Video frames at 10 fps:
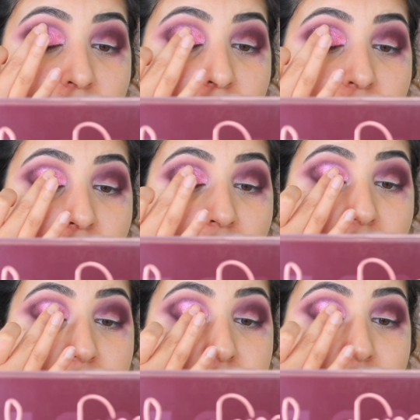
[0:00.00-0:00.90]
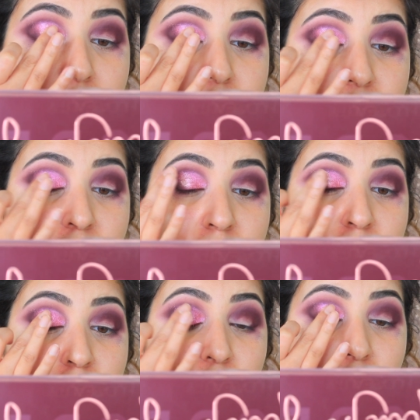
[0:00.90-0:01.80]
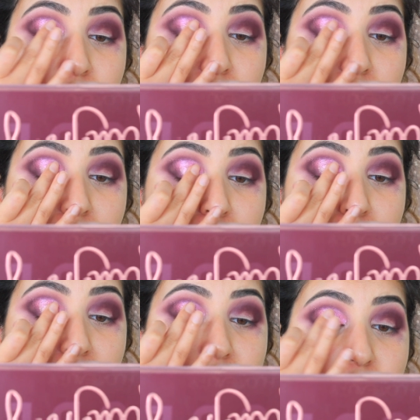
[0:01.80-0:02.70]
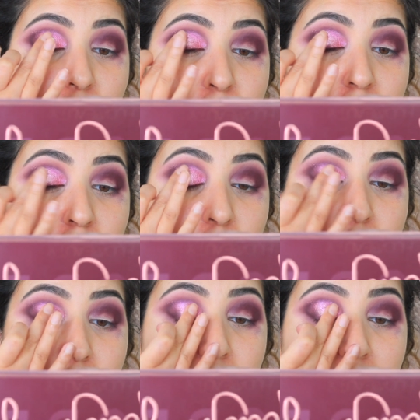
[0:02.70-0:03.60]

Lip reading: Right in the centre, just to mix it up a little bit.